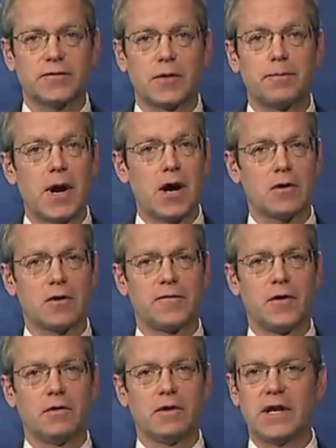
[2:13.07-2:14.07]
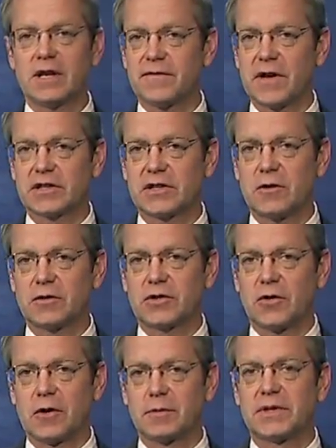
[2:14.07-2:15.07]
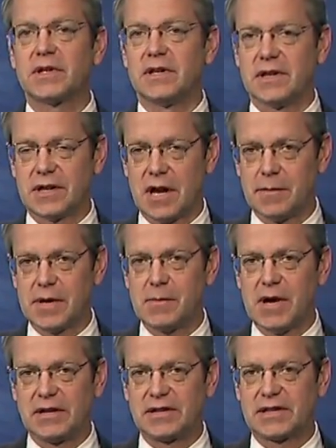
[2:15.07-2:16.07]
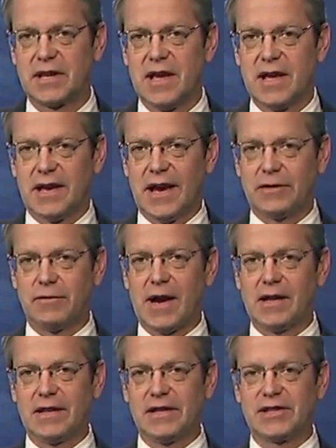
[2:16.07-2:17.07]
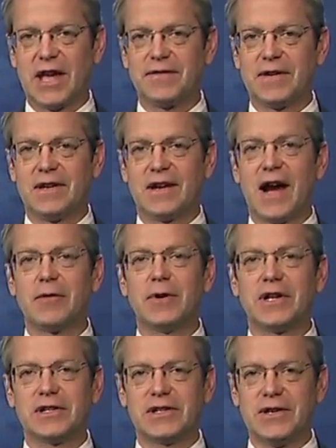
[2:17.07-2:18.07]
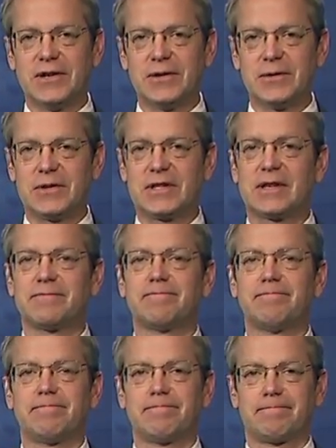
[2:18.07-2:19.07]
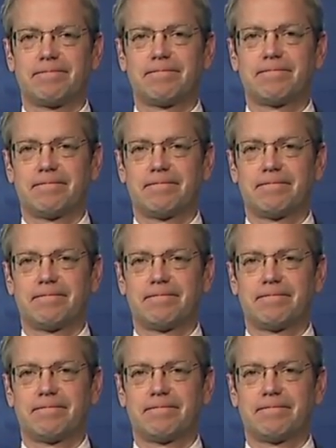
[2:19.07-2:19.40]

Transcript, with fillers: for powerful lake effect snowstorms in the coming months. Ed Riley, 7 Eyewitness News. All right, thank